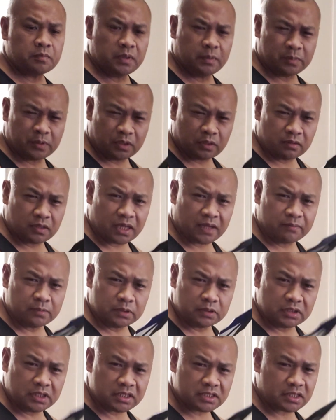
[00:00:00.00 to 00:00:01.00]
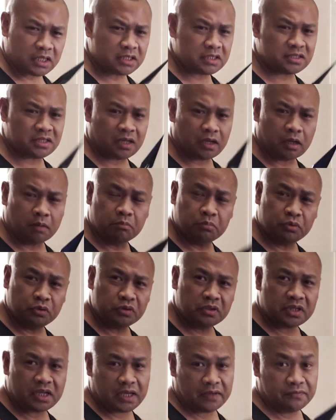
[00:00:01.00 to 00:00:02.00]
people label this as a
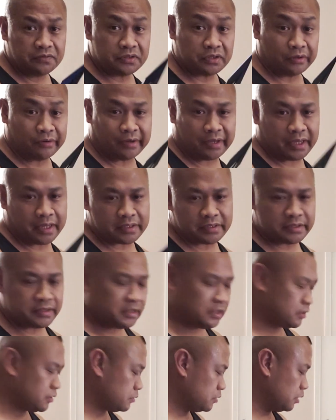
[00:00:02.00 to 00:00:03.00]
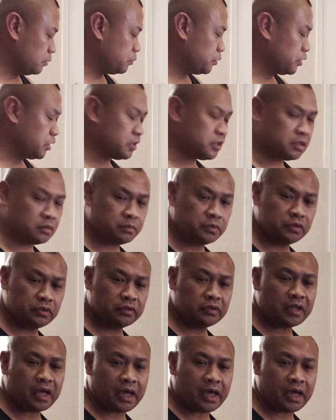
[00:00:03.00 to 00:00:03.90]
boot knife, so I guess you put in your boot.